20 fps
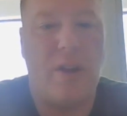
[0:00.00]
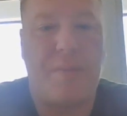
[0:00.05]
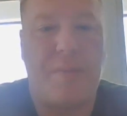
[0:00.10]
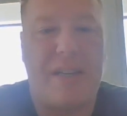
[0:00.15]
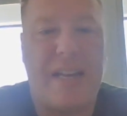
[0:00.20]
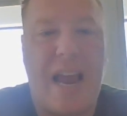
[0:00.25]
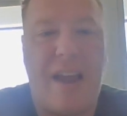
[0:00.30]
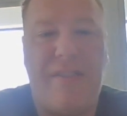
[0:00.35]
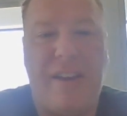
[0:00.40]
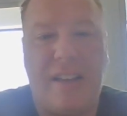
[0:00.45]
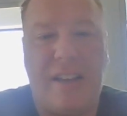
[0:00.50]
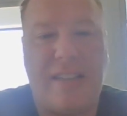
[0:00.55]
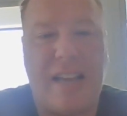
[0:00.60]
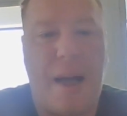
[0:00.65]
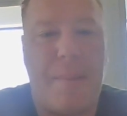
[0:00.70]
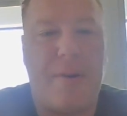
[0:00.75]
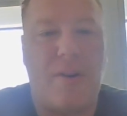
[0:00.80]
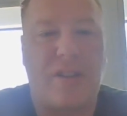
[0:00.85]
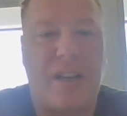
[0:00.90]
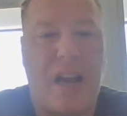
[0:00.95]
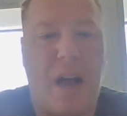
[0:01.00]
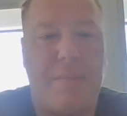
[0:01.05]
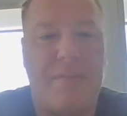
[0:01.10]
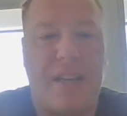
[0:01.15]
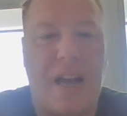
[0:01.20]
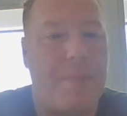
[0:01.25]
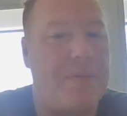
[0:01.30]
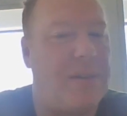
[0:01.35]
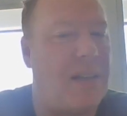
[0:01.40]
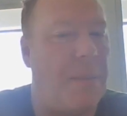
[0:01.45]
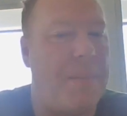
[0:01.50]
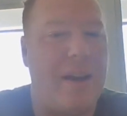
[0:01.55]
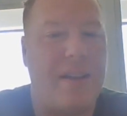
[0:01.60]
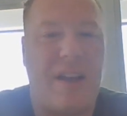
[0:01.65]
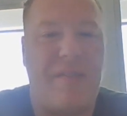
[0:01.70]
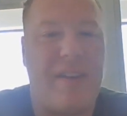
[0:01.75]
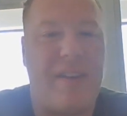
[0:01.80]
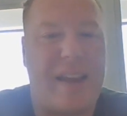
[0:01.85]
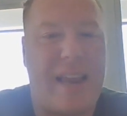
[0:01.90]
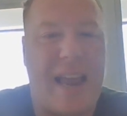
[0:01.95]
those Batavia examiners comes up,
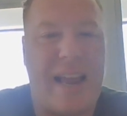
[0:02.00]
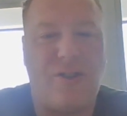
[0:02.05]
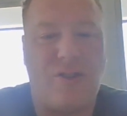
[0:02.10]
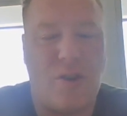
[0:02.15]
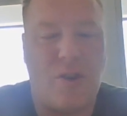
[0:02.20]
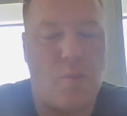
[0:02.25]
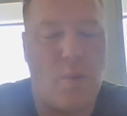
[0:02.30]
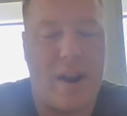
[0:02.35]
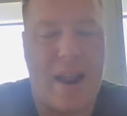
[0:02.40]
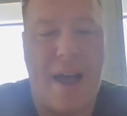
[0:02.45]
somebody's on vacation,